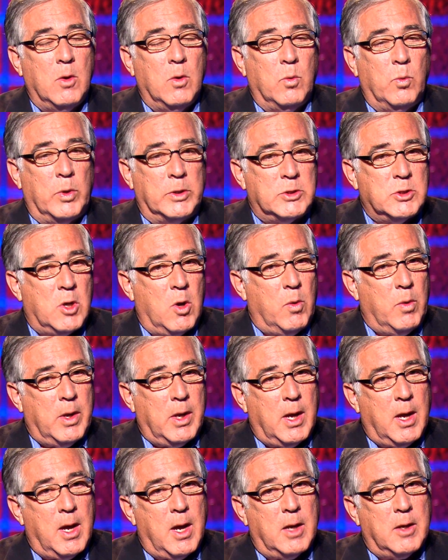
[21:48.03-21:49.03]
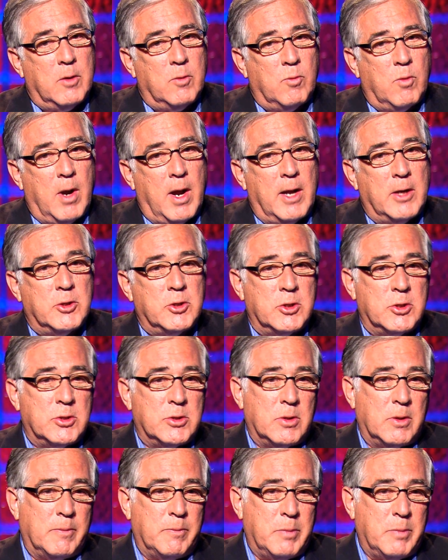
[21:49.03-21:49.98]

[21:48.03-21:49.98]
what's going on in Rochester,